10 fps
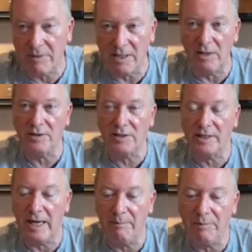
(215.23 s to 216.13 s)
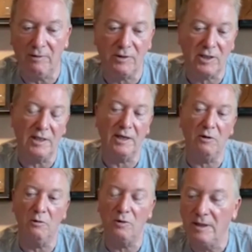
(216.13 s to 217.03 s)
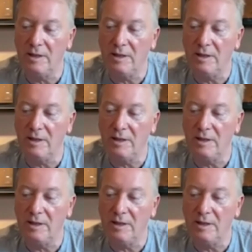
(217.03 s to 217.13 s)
They go into camp, and obviously get all the